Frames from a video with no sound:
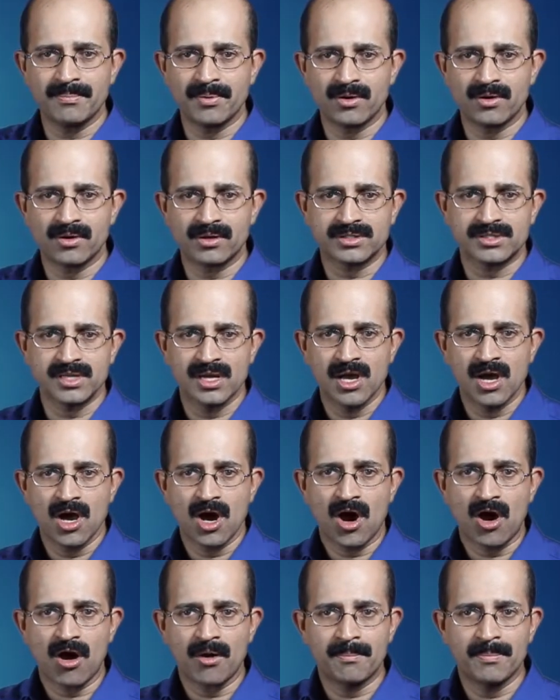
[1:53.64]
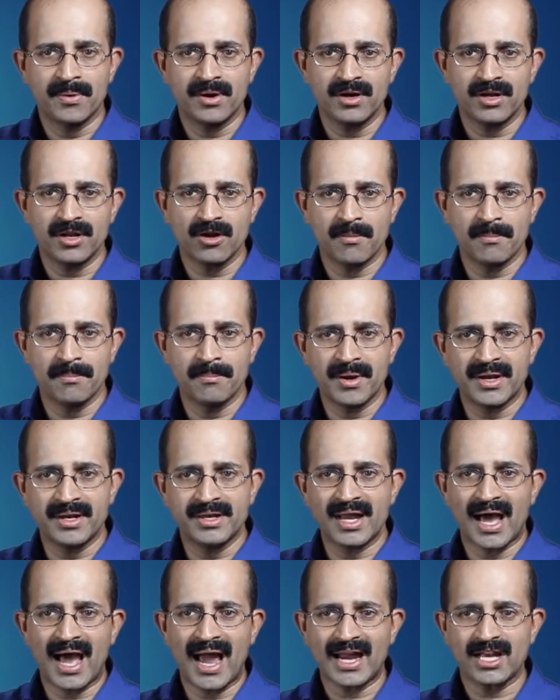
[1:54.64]
books or burn your
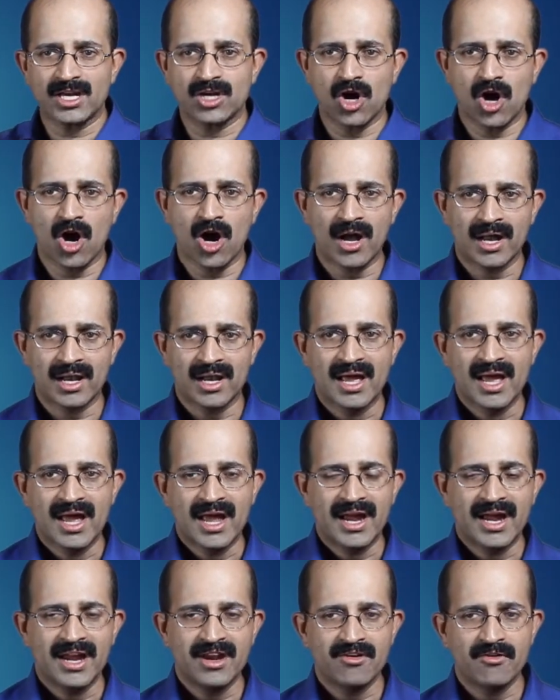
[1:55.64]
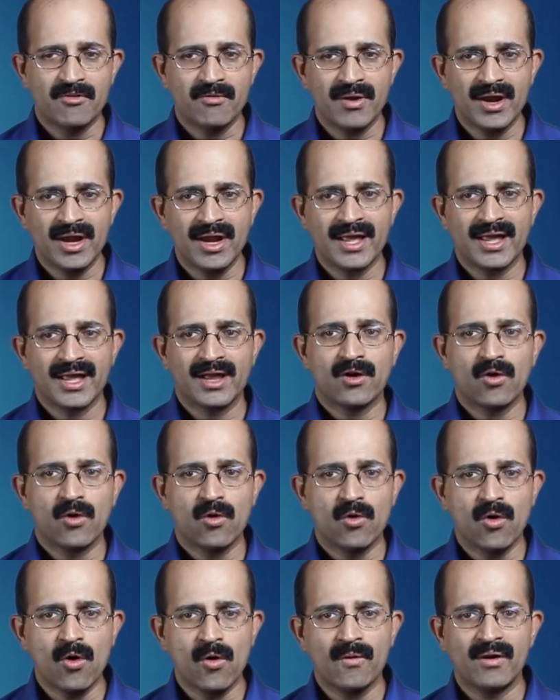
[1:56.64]
midnight oil in reading
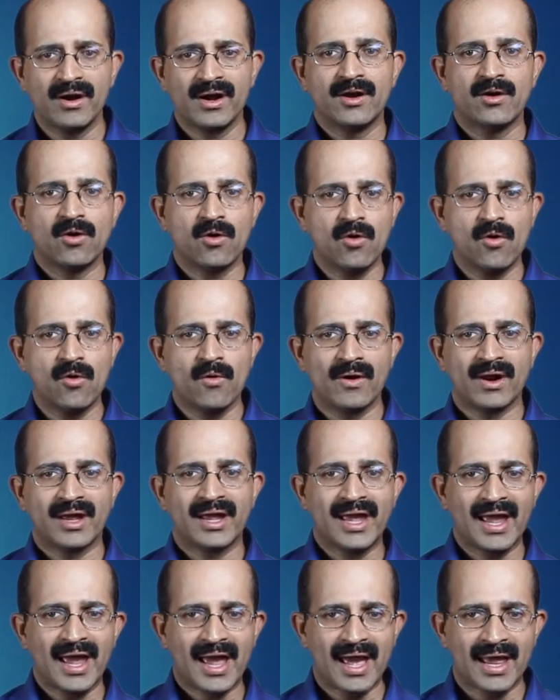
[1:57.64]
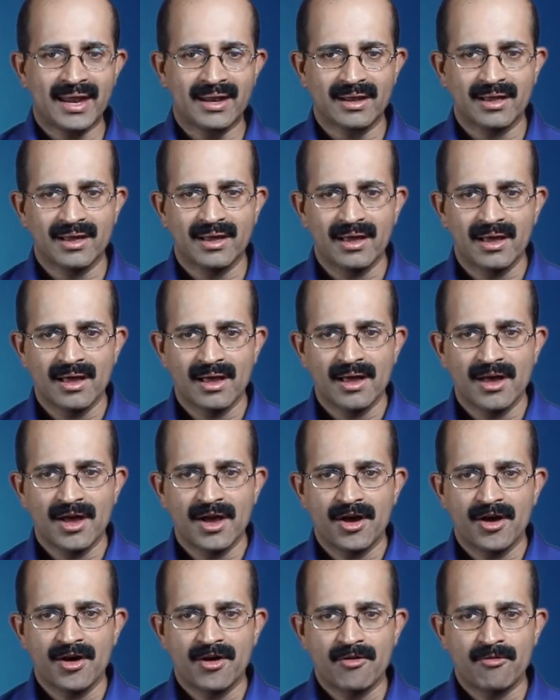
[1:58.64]
over and over again.
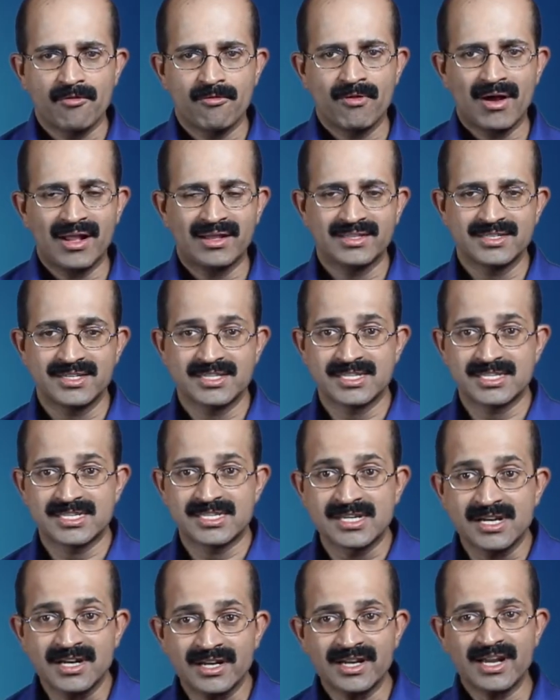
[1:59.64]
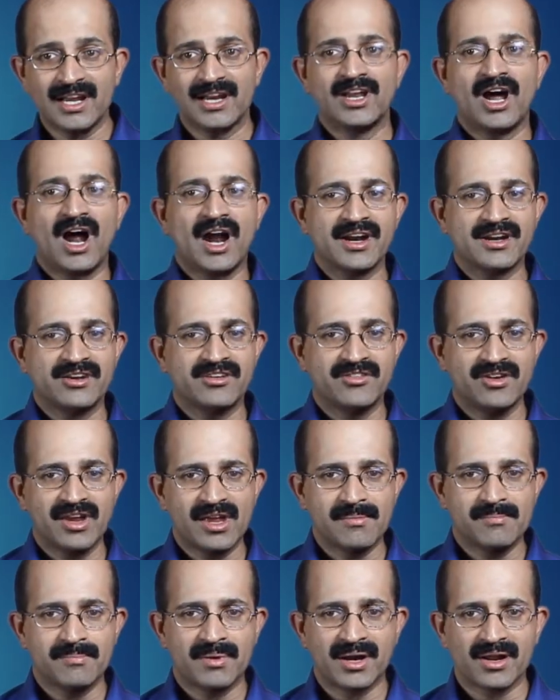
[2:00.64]
Well, this is certainly not a
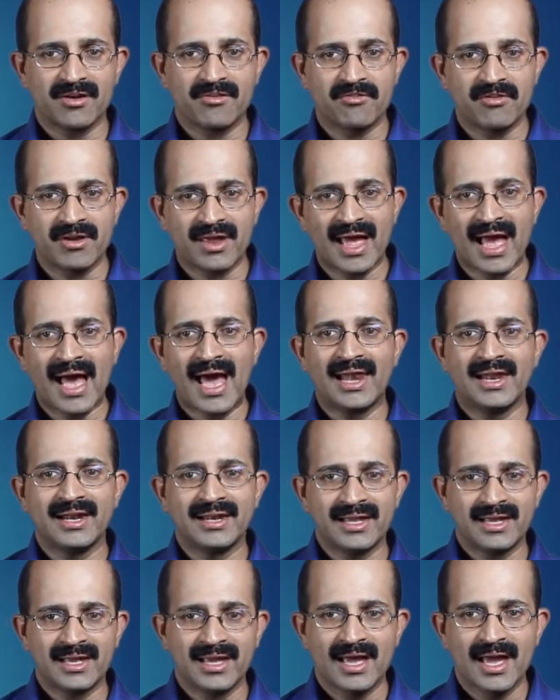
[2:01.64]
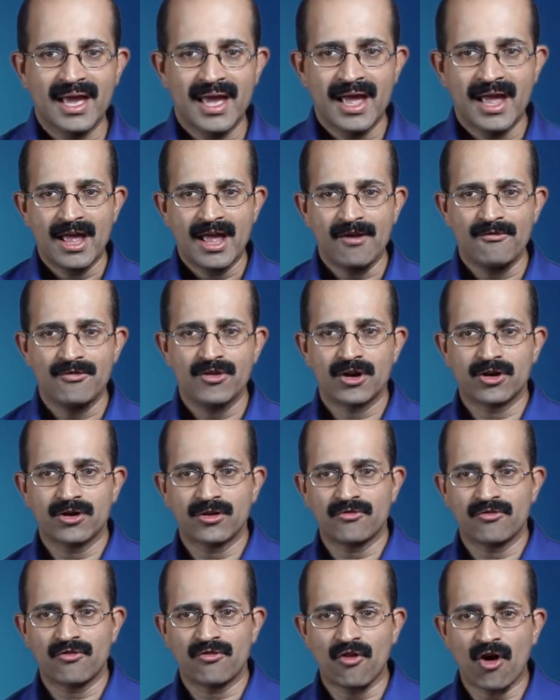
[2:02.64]
dream but a reality if you
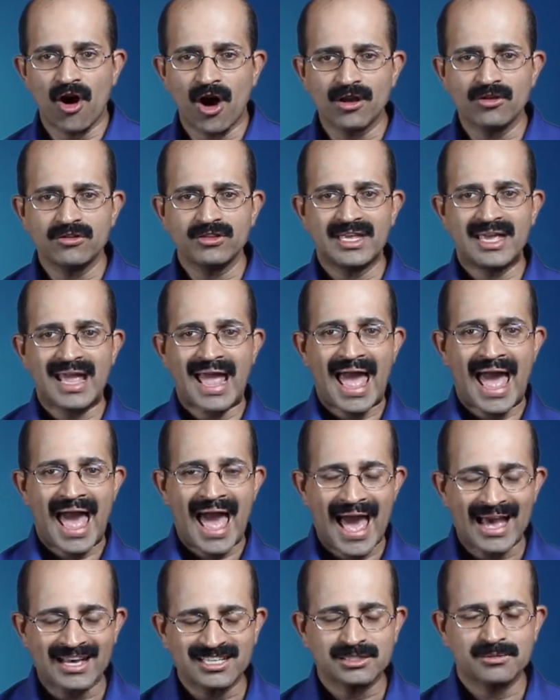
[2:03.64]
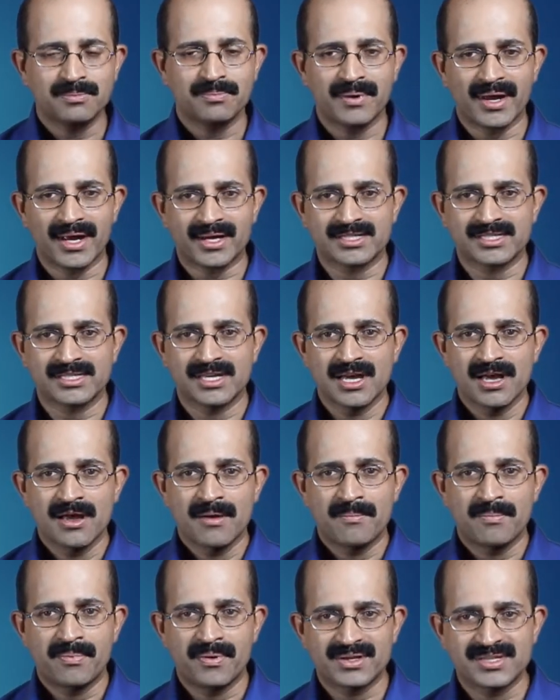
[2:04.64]
could follow the aspects
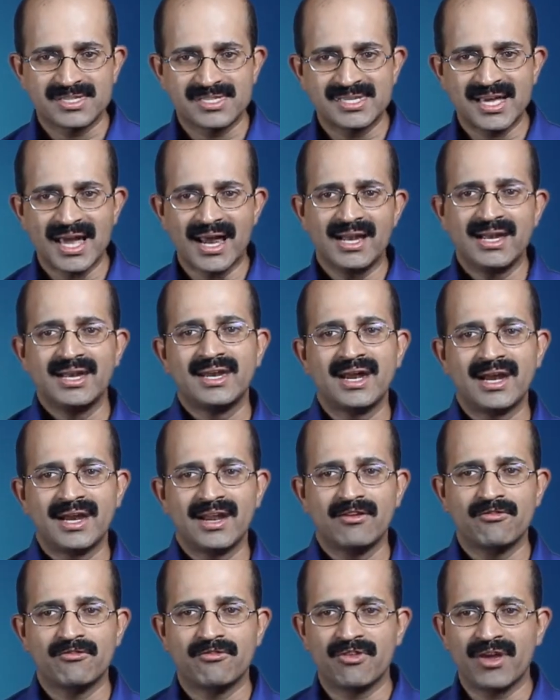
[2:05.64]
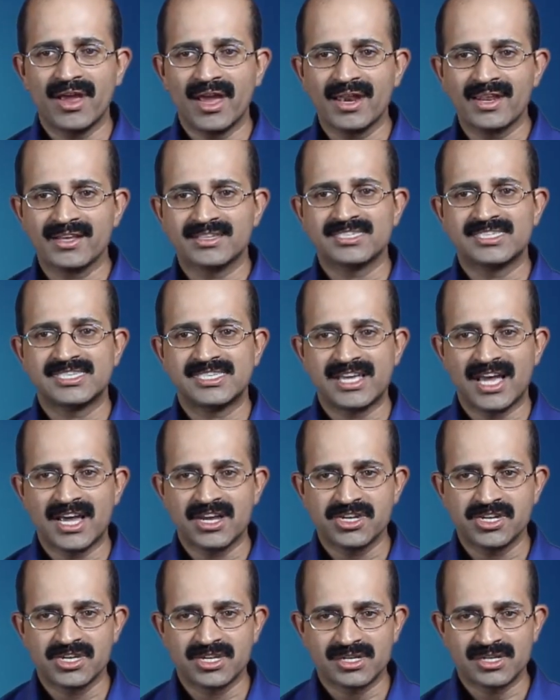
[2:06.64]
presented in various
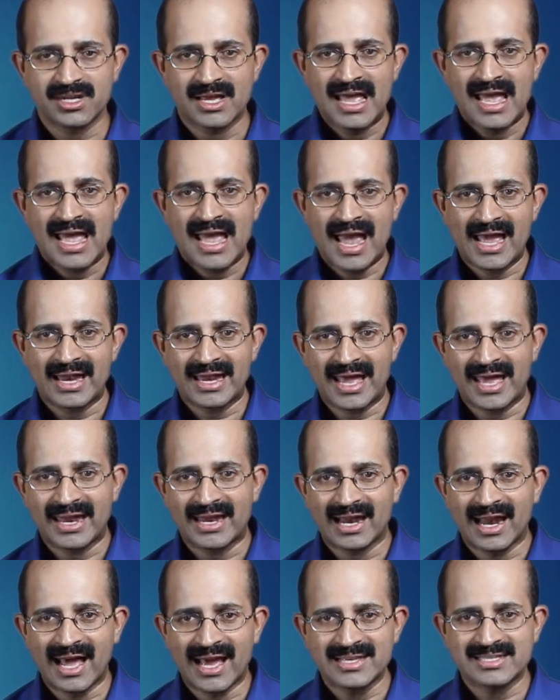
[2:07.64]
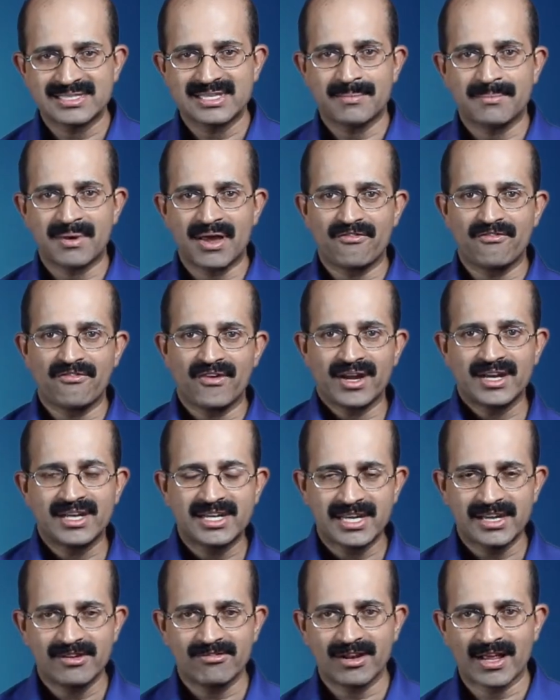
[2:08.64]
sessions and analyze them
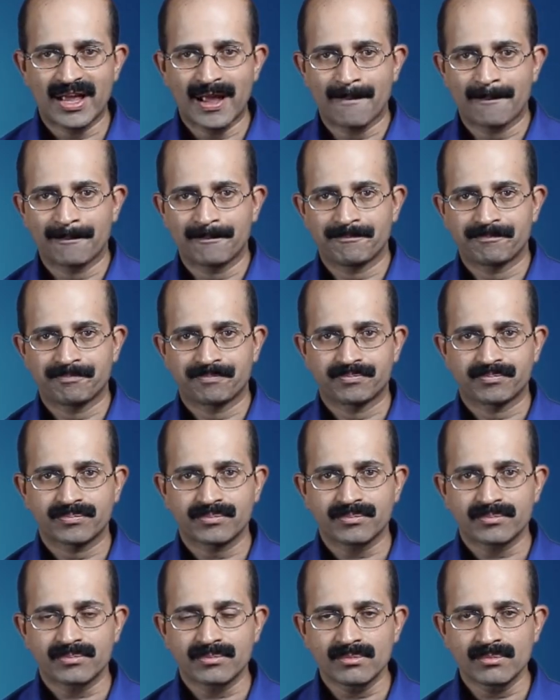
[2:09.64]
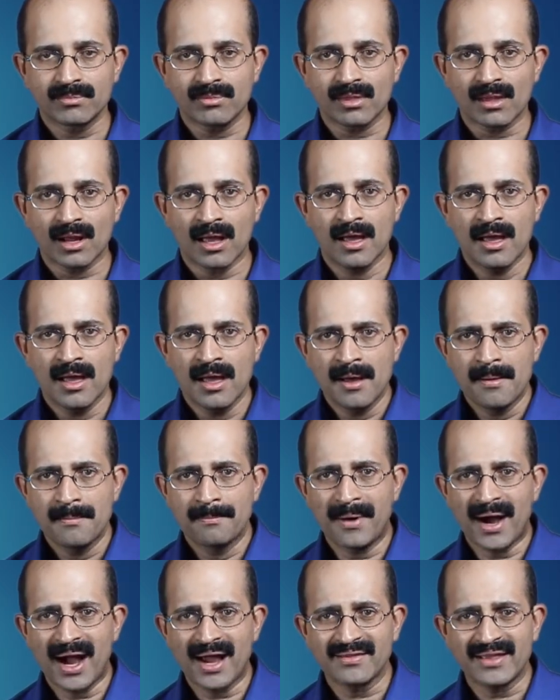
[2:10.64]
effectively.
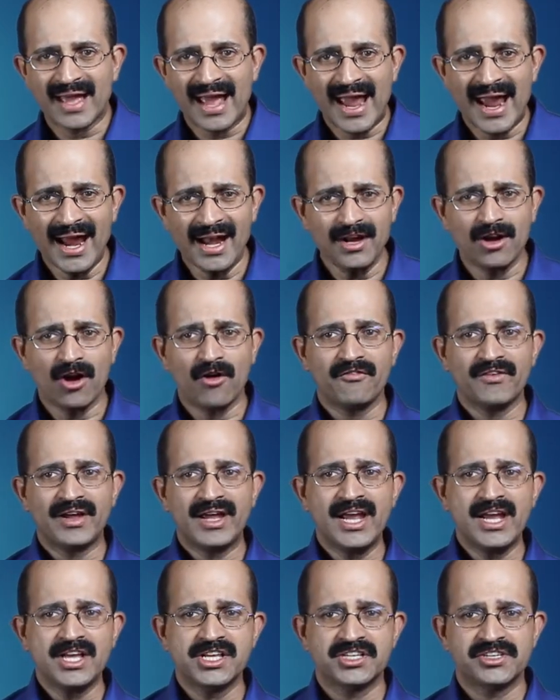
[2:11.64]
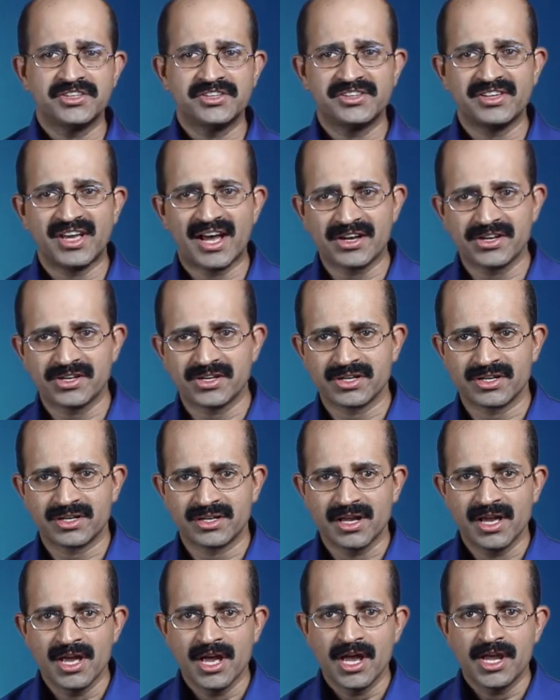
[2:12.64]
By the end of each
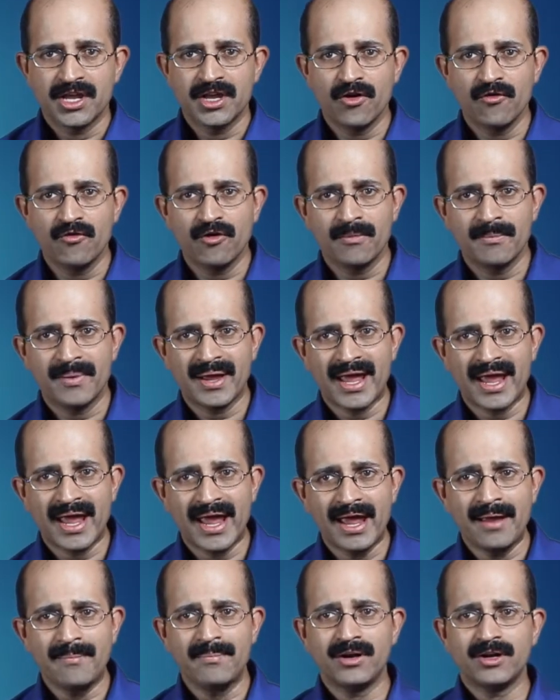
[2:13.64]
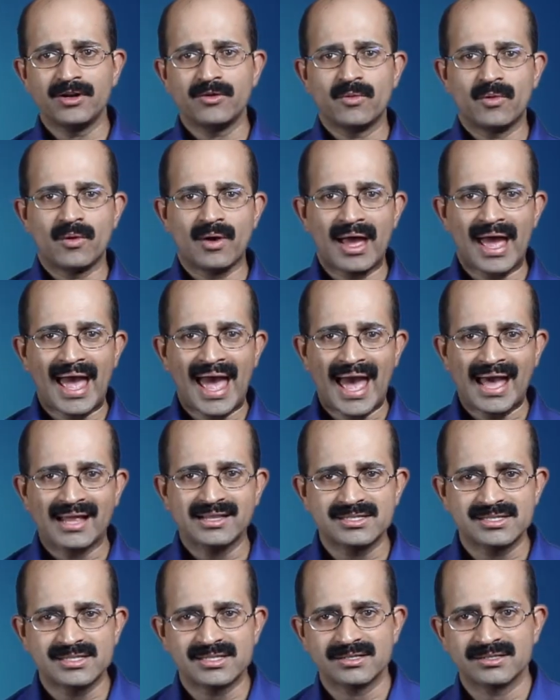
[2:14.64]
session, you would be able to
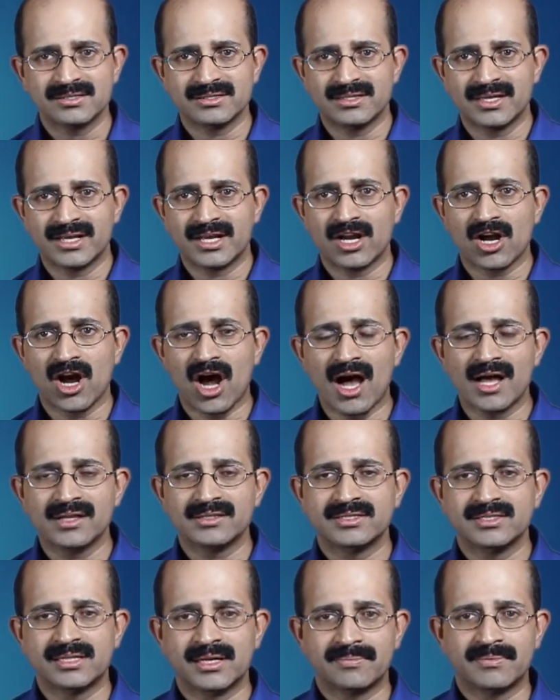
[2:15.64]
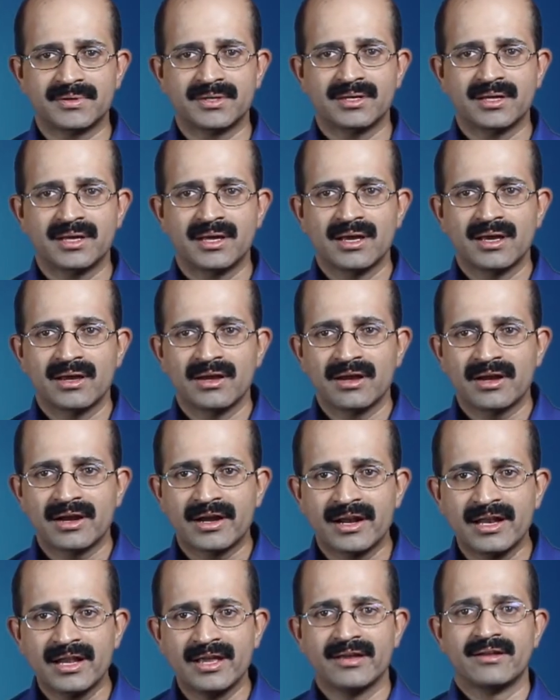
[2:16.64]
answer the concept
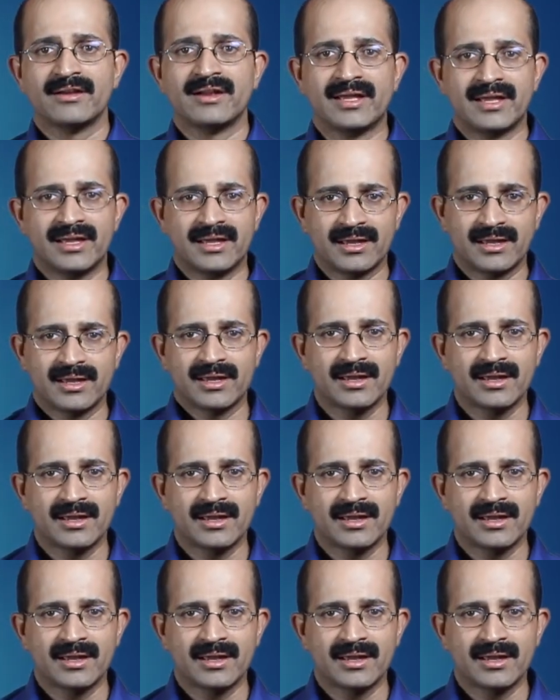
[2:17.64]
clearly,